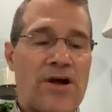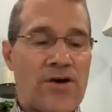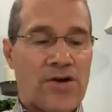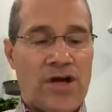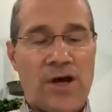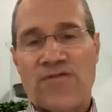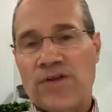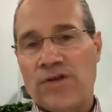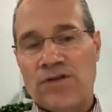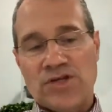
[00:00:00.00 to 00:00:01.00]
ought to comfort
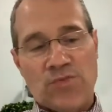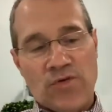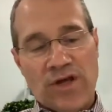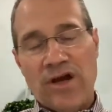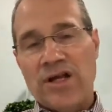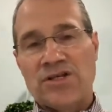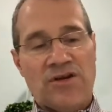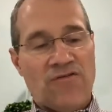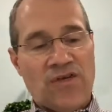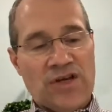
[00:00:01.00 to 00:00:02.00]
you this morning. God's
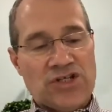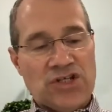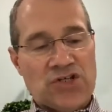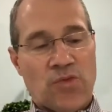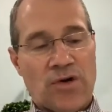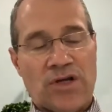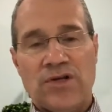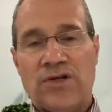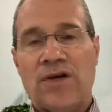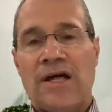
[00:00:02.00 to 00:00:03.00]
going to finish his work
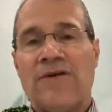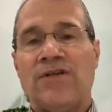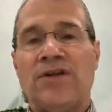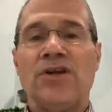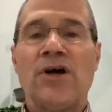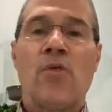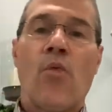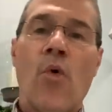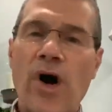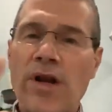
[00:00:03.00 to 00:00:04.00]
in your life. And you know,
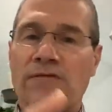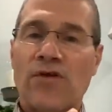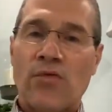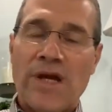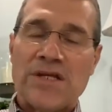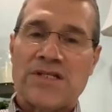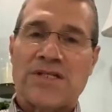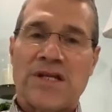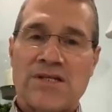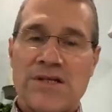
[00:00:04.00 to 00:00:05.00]
one of the reasons
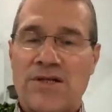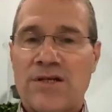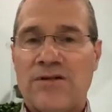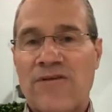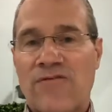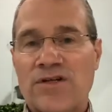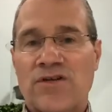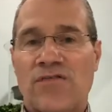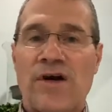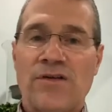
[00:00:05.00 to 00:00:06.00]
that he's going to do that, first
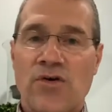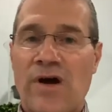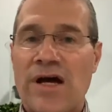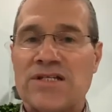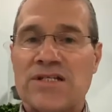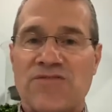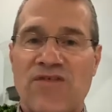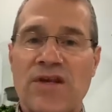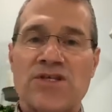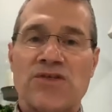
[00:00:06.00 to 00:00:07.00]
of all, Christ has
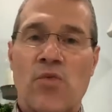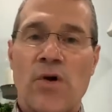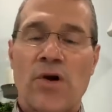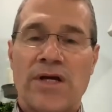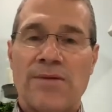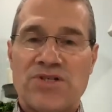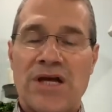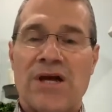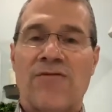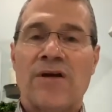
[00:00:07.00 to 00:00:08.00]
finished the work
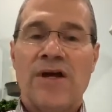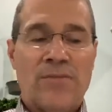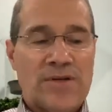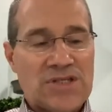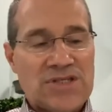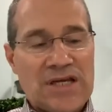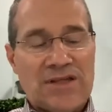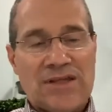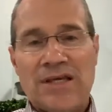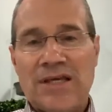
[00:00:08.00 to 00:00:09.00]
himself. But the
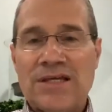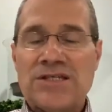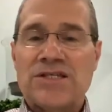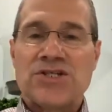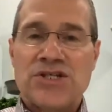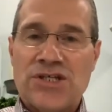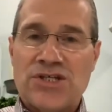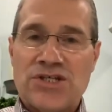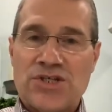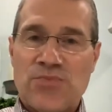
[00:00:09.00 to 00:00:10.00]
second thing is
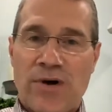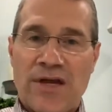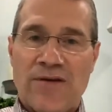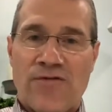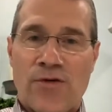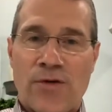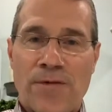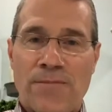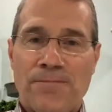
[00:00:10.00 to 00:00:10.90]
Jesus is praying for you.